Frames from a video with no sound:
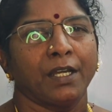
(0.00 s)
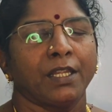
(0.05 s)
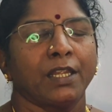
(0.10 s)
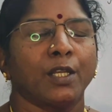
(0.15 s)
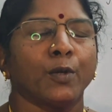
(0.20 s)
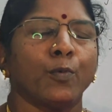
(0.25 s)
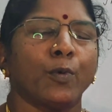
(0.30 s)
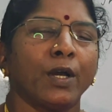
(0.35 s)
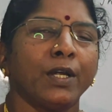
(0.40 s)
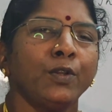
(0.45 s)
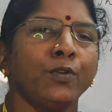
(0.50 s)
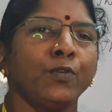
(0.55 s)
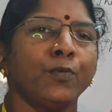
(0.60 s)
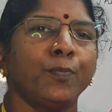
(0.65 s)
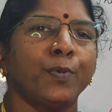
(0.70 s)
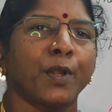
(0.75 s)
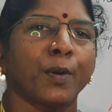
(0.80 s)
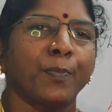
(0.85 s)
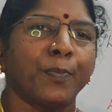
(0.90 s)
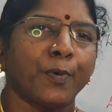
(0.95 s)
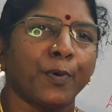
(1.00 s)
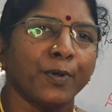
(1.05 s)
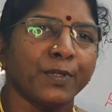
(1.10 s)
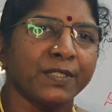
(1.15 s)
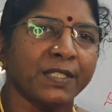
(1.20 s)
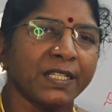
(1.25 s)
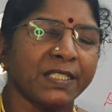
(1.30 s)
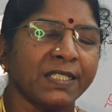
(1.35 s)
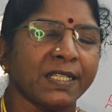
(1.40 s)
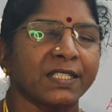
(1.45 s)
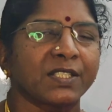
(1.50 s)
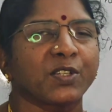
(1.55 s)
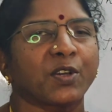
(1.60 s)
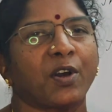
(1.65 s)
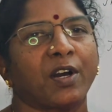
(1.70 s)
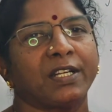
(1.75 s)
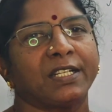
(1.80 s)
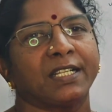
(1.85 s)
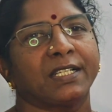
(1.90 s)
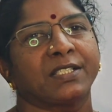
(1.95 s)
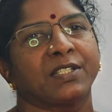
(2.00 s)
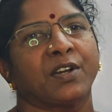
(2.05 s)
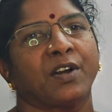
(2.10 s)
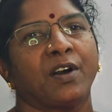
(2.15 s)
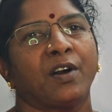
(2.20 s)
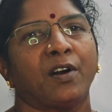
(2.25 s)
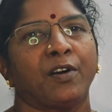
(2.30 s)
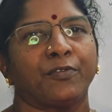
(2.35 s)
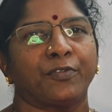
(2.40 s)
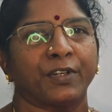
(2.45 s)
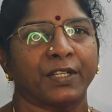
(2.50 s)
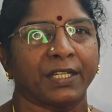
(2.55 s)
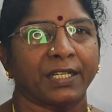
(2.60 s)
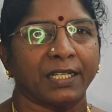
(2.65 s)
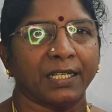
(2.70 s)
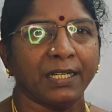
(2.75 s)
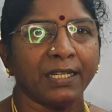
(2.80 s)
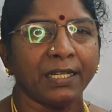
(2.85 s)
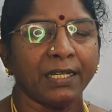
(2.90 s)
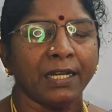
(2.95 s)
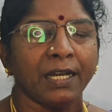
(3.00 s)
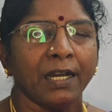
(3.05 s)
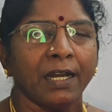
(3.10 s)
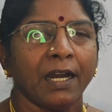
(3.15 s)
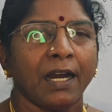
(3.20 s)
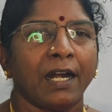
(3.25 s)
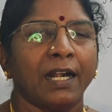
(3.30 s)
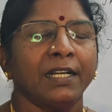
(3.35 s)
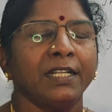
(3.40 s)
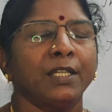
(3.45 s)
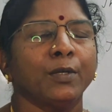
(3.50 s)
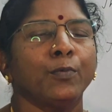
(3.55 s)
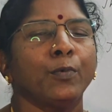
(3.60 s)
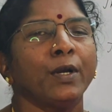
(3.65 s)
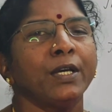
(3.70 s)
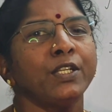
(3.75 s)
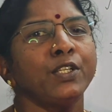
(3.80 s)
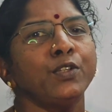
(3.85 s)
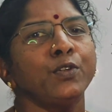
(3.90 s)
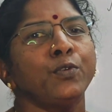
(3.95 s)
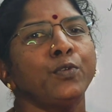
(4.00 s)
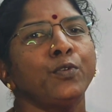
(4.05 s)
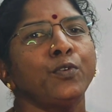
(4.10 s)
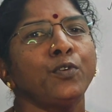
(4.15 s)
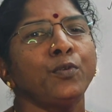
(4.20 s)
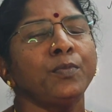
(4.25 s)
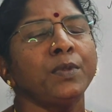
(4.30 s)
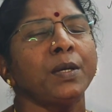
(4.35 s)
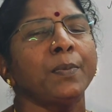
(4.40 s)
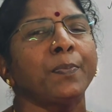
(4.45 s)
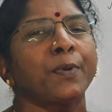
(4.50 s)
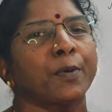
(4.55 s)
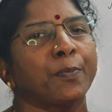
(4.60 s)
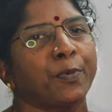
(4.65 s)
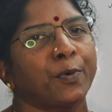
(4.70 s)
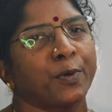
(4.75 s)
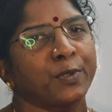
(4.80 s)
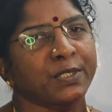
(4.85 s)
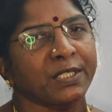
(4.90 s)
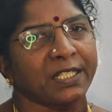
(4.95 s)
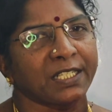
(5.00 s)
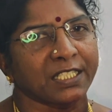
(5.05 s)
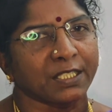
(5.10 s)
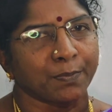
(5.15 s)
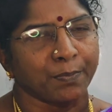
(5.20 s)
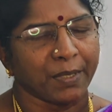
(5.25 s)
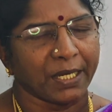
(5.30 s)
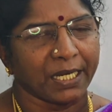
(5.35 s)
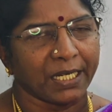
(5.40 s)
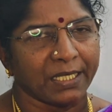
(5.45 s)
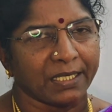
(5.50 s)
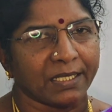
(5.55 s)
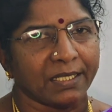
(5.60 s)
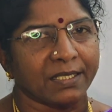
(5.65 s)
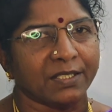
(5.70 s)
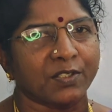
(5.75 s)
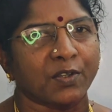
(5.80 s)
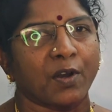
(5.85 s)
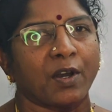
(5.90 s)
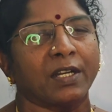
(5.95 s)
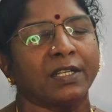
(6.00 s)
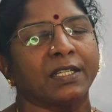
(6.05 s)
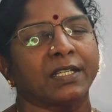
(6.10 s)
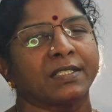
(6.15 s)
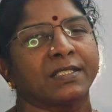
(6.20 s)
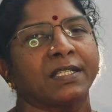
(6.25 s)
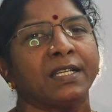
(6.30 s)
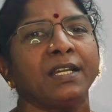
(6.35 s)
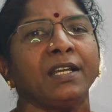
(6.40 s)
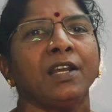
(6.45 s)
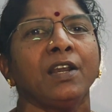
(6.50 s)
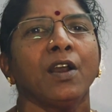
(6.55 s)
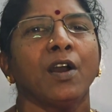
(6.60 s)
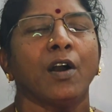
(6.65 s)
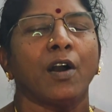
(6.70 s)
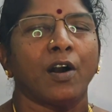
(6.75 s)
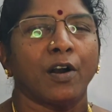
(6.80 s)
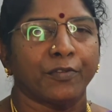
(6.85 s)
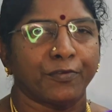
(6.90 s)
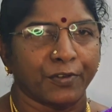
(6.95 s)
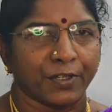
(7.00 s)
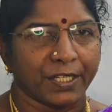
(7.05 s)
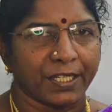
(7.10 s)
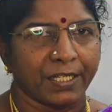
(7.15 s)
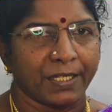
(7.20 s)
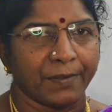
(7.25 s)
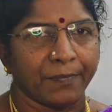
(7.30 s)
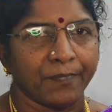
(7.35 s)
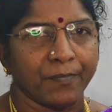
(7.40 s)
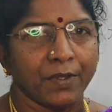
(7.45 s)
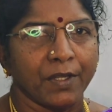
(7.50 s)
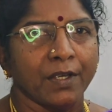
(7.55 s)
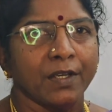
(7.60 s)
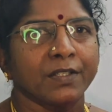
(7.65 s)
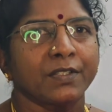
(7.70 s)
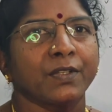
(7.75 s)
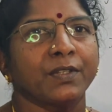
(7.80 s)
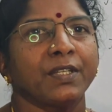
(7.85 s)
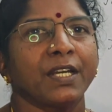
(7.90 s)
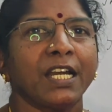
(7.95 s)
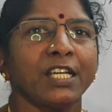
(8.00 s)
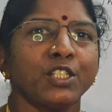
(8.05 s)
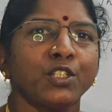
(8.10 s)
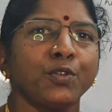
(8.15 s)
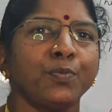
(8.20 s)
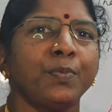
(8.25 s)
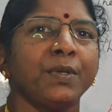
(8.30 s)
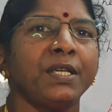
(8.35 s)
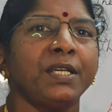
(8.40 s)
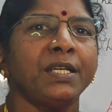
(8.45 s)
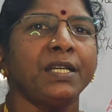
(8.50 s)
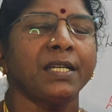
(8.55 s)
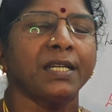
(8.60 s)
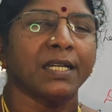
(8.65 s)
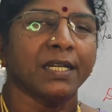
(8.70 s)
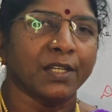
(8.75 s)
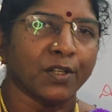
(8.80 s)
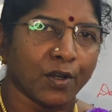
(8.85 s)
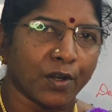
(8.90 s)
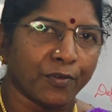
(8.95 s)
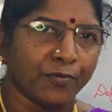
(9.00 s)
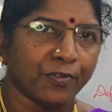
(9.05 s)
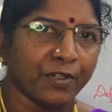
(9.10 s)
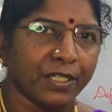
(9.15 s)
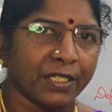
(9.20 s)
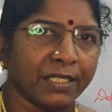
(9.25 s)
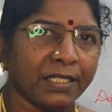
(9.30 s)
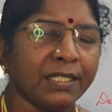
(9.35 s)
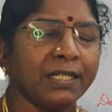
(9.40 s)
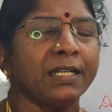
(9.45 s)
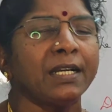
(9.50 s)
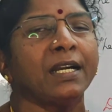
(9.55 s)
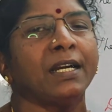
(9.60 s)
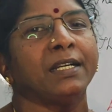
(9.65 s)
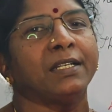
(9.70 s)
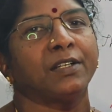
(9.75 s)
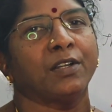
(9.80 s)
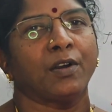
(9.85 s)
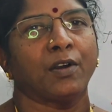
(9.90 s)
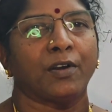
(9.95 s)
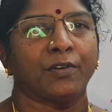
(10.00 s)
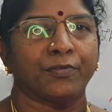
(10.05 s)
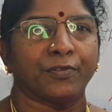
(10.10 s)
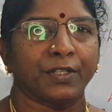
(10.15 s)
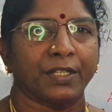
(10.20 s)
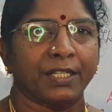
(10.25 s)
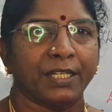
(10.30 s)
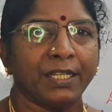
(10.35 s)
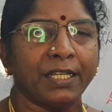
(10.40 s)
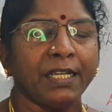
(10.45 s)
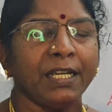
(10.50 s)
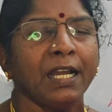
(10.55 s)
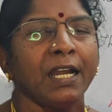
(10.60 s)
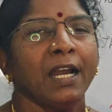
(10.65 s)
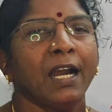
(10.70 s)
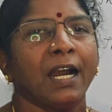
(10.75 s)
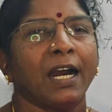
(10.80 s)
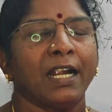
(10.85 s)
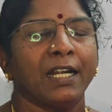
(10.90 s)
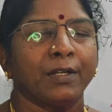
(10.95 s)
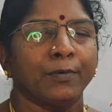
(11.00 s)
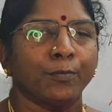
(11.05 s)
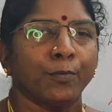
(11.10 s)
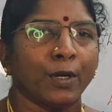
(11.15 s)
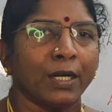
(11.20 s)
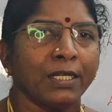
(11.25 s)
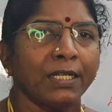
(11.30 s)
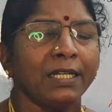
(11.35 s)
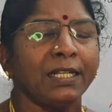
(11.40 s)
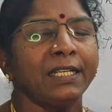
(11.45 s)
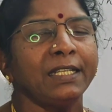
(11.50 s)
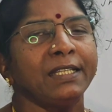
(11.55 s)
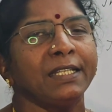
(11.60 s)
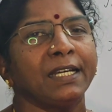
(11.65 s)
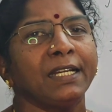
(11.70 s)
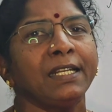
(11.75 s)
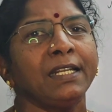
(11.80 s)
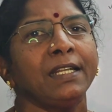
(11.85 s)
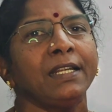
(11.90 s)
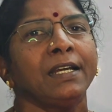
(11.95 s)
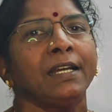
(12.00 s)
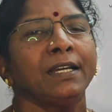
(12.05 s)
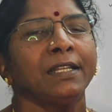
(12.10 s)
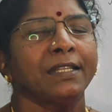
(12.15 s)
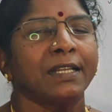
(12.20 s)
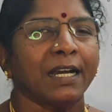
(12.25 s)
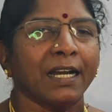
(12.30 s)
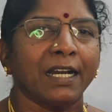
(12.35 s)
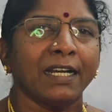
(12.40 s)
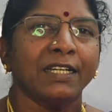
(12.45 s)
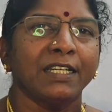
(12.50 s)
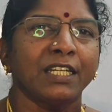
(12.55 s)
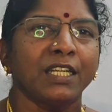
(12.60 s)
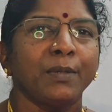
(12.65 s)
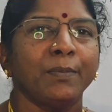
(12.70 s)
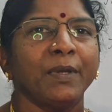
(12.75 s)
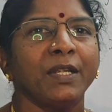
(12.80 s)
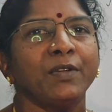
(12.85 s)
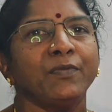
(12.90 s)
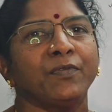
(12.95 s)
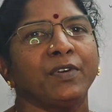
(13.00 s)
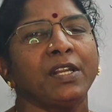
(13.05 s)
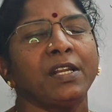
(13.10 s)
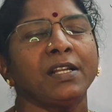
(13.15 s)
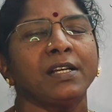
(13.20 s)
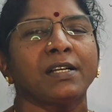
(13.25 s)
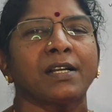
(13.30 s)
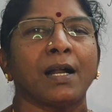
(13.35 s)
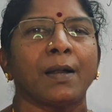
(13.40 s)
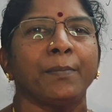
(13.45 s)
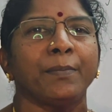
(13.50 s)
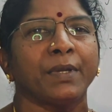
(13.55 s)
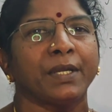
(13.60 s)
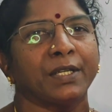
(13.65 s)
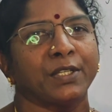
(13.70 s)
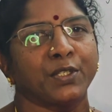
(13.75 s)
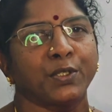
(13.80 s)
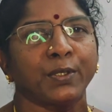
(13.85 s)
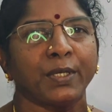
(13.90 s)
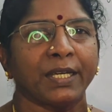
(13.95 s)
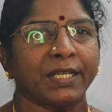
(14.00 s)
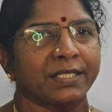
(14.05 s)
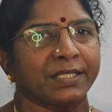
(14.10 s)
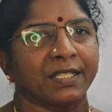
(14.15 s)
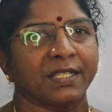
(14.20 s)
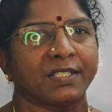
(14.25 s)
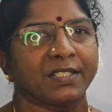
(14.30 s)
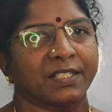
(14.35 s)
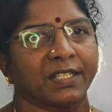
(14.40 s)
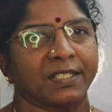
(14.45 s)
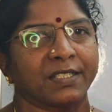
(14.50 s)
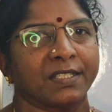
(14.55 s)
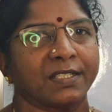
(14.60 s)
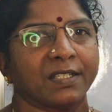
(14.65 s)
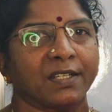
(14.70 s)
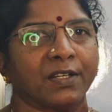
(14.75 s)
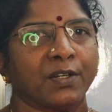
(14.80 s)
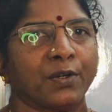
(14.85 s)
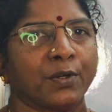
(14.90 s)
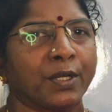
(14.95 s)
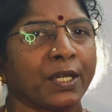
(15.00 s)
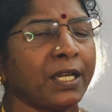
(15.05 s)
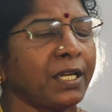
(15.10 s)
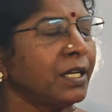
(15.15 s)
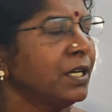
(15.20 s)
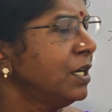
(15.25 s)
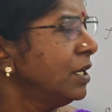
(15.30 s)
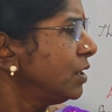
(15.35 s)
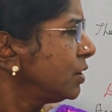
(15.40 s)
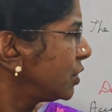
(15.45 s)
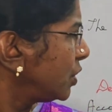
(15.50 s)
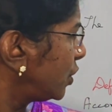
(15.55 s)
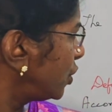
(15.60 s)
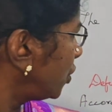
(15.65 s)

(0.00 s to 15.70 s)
The one who proposes is called as the offerer, and the one to whom the proposal is made is called as the offeree. So there should be an offerer and offeree, and only then the agreement will come into existence. Okay. So